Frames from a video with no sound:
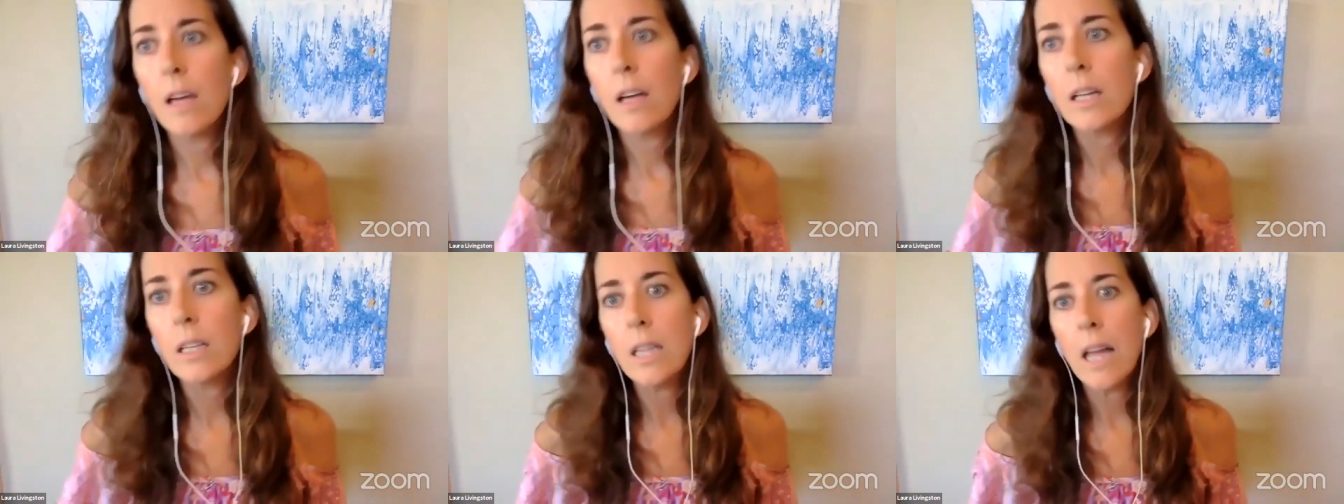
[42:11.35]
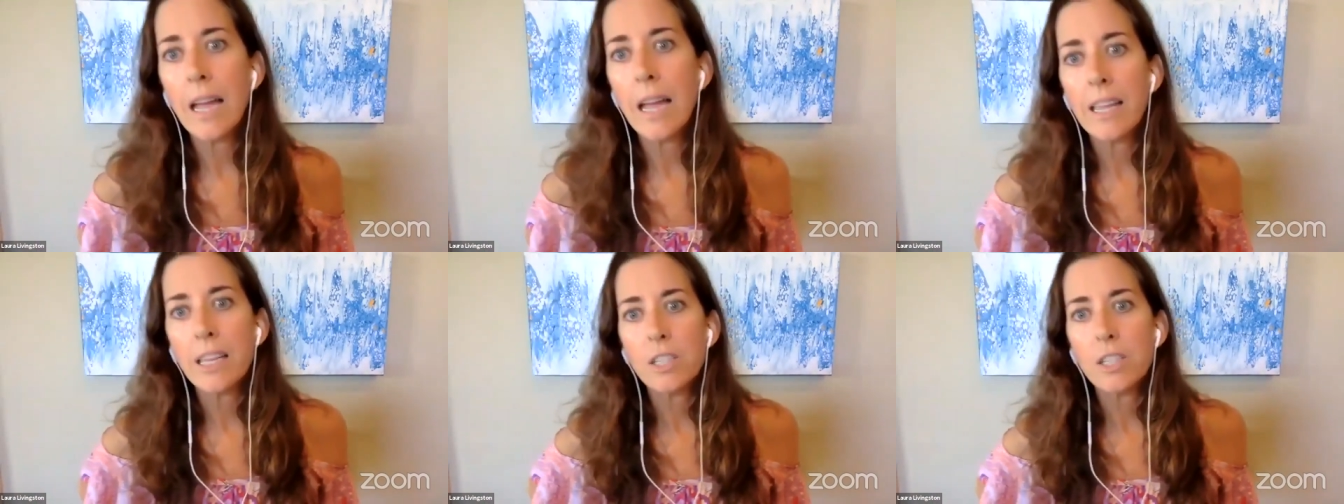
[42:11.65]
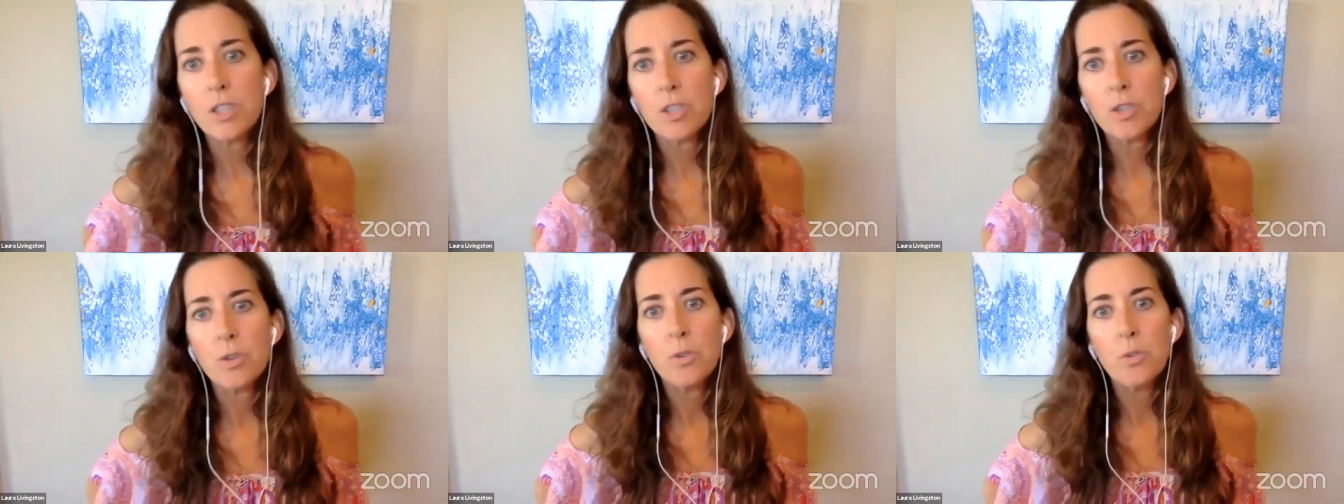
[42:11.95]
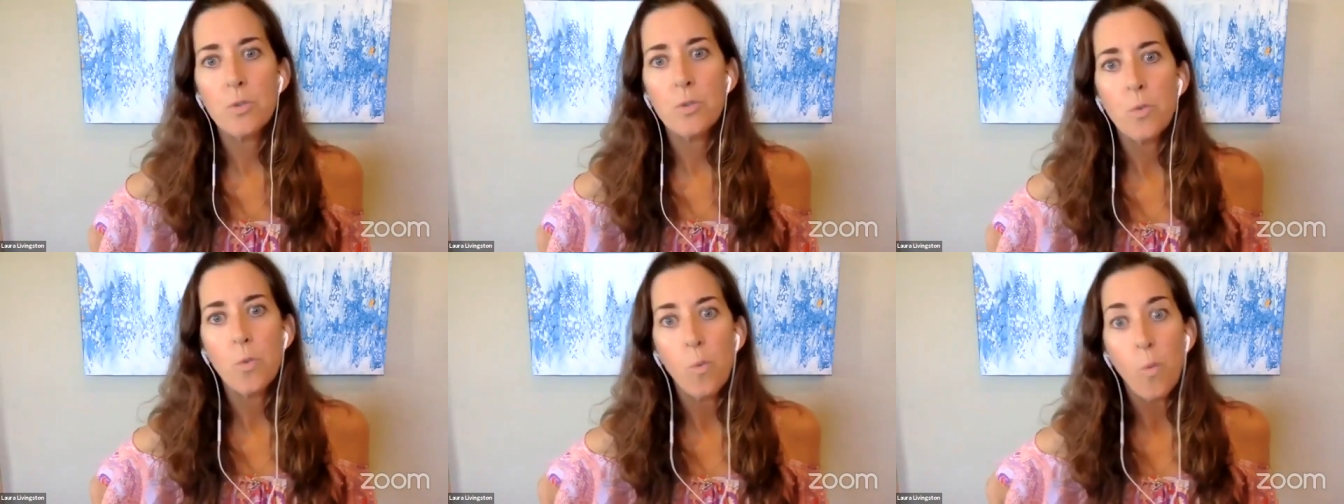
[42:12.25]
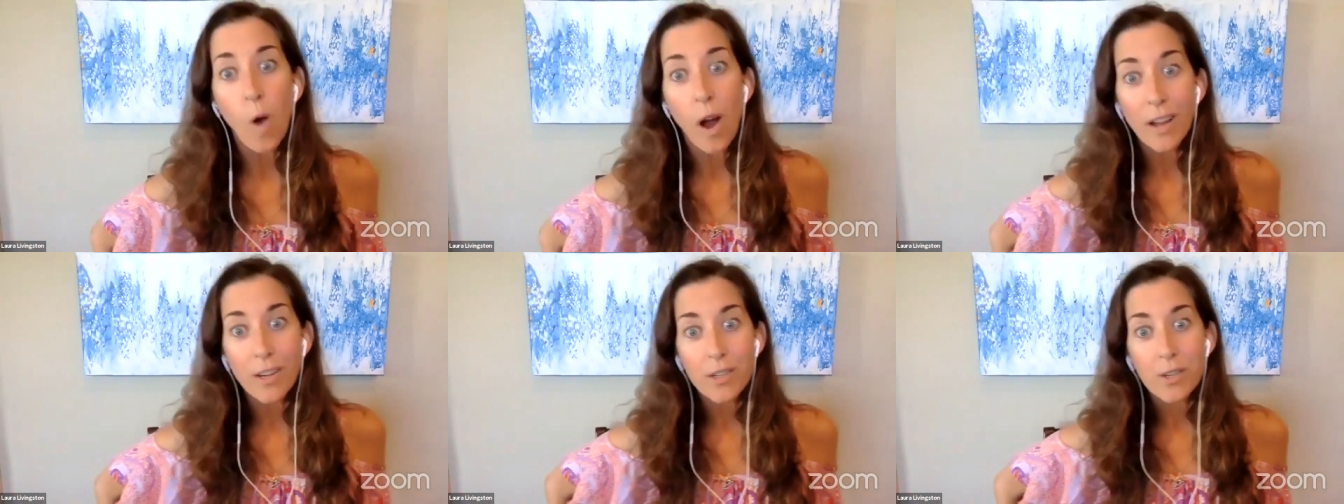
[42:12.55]
clients who
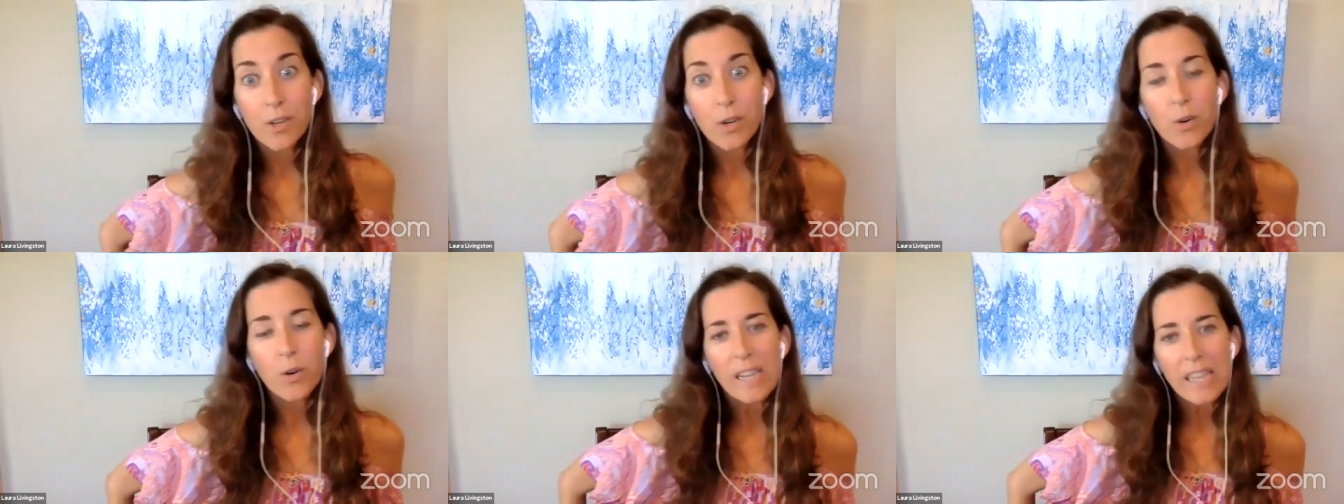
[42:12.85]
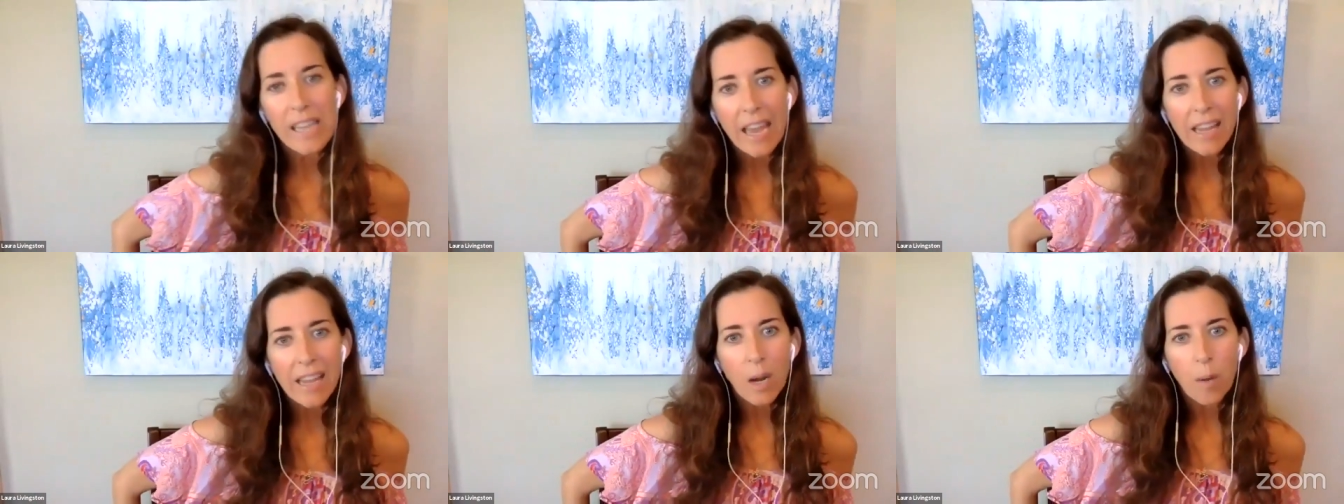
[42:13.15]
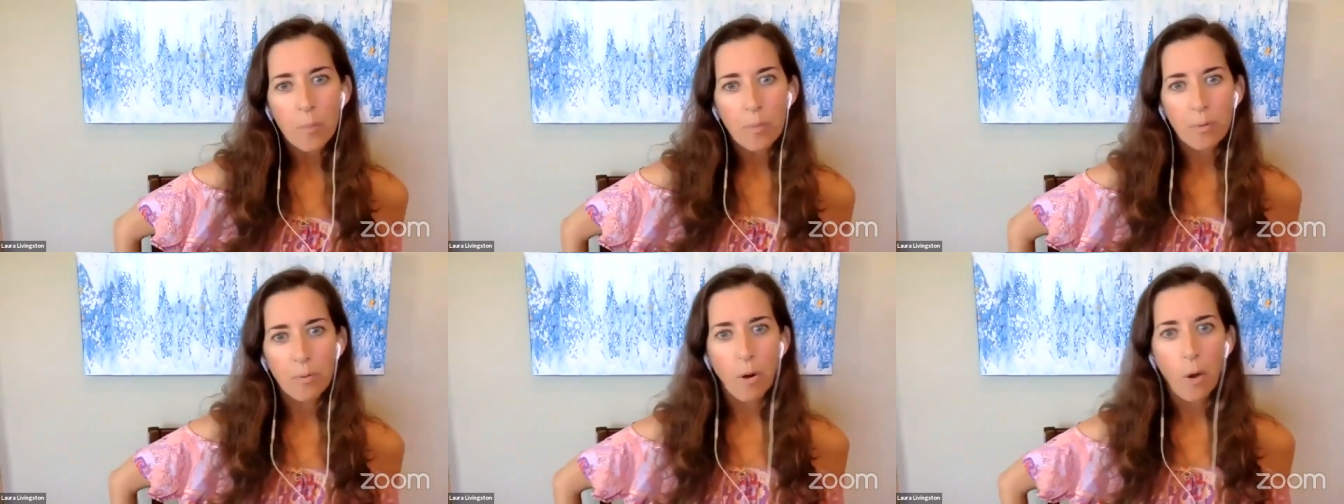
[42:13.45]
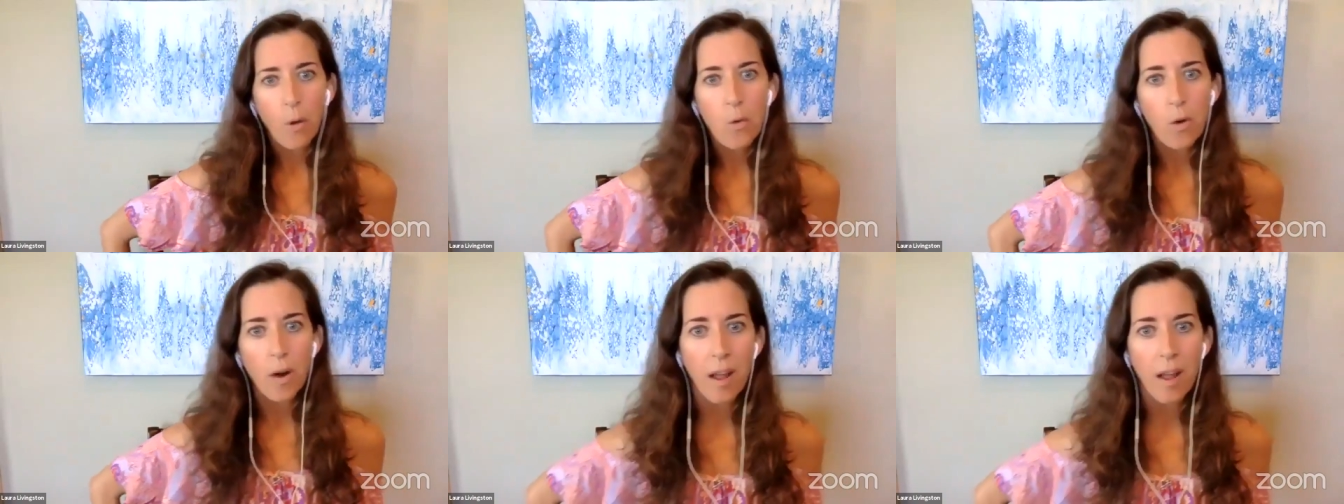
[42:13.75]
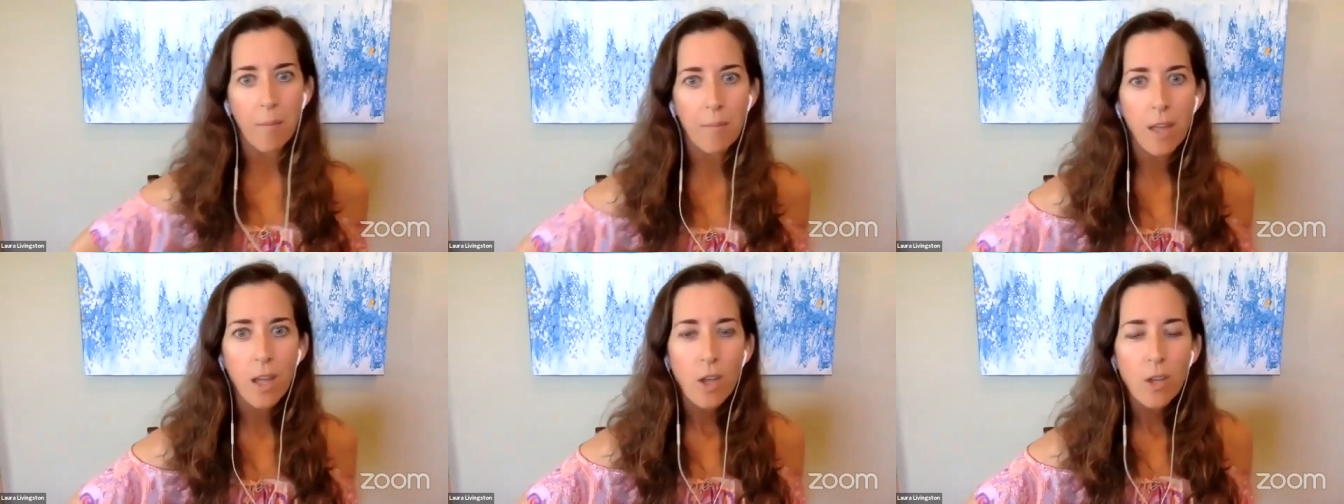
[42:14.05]
want to create a program